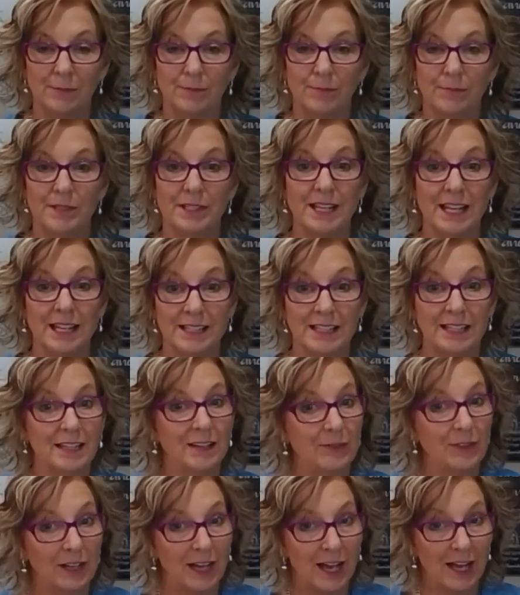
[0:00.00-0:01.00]

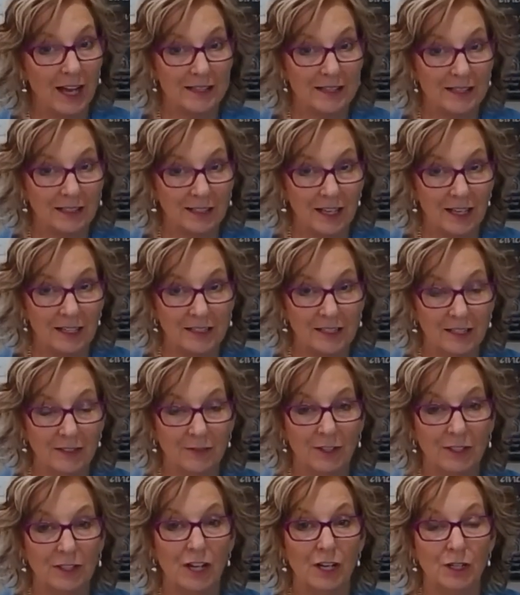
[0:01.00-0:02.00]
sensitive and case selective,
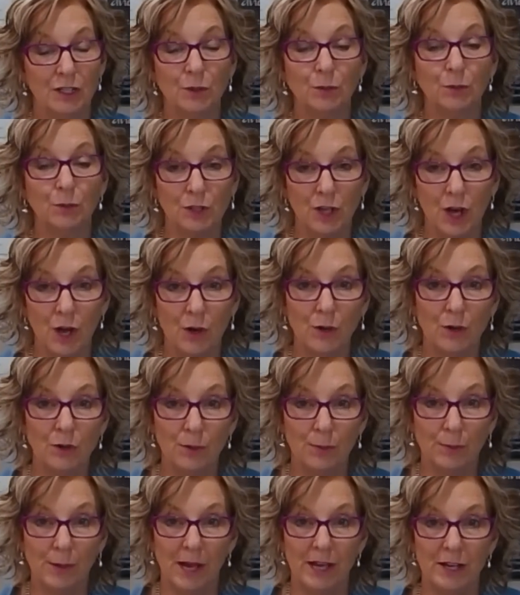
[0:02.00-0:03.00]
and you'll know
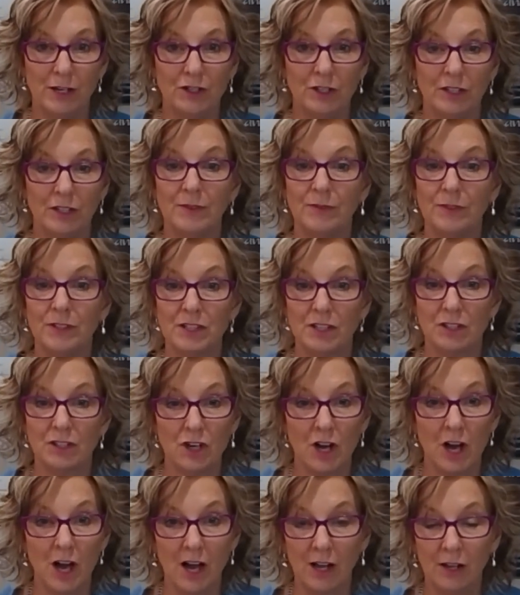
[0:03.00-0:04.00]
the patient. If it's a
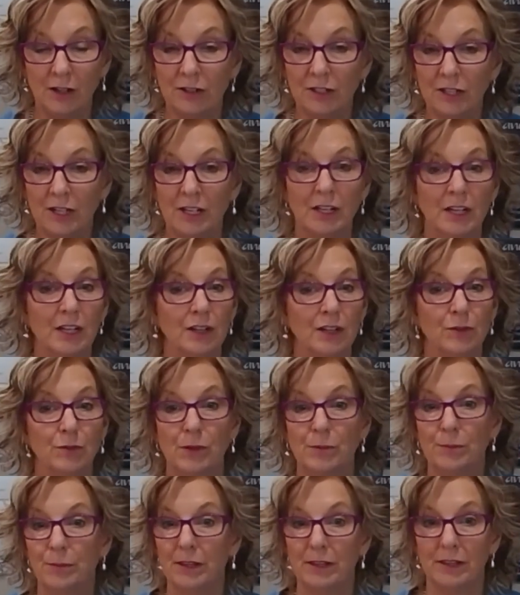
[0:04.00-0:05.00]
child,
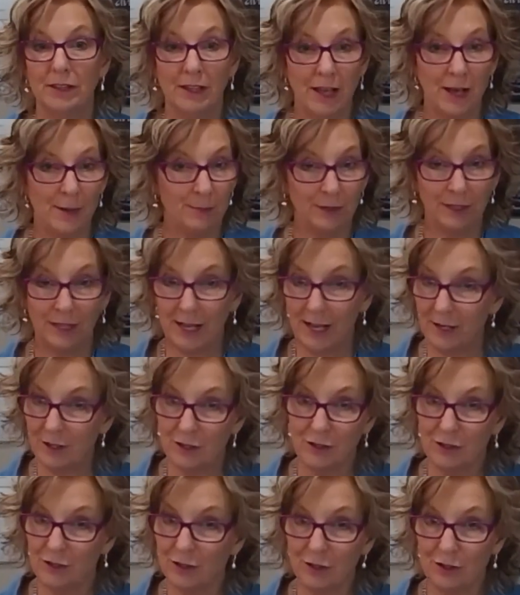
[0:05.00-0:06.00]
3-monthly
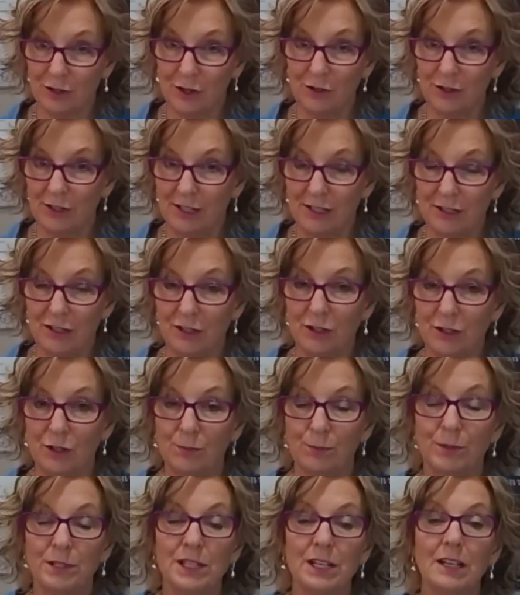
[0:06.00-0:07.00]
applications you don't need to
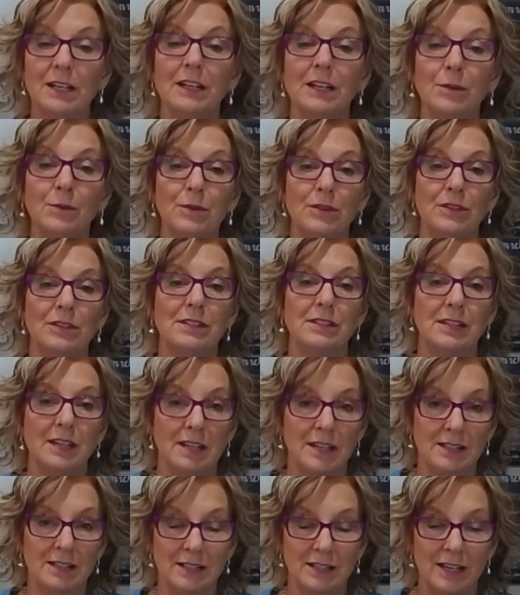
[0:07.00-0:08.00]
do, particularly with the
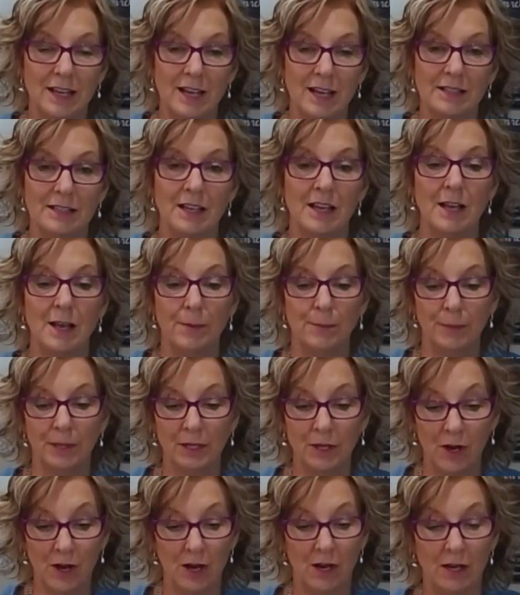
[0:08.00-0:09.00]
CSDS,
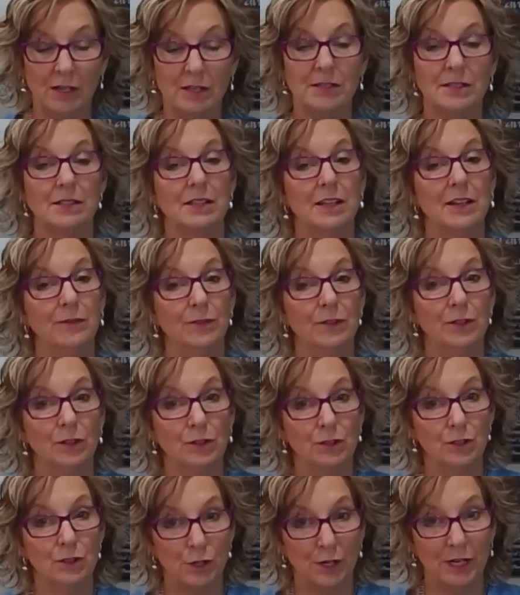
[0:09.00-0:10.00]
because if you're
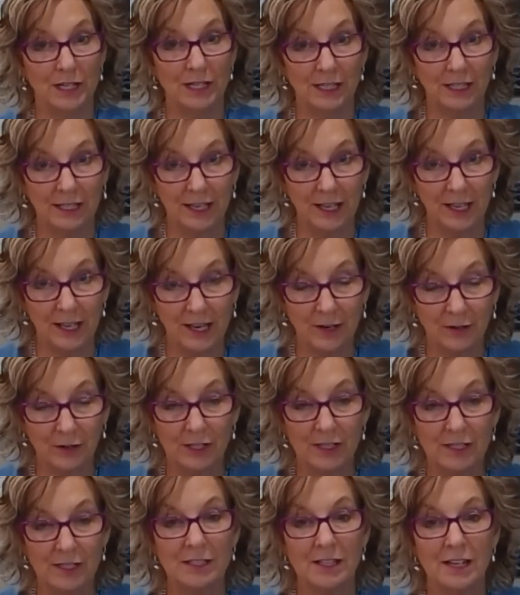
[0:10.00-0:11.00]
treating
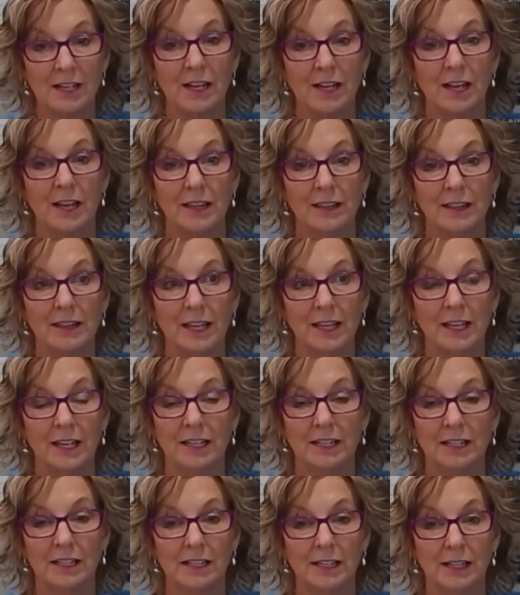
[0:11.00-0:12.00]
caries,
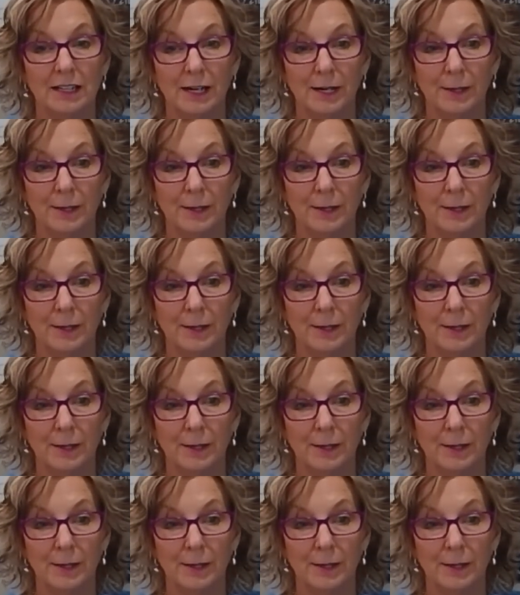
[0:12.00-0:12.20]
then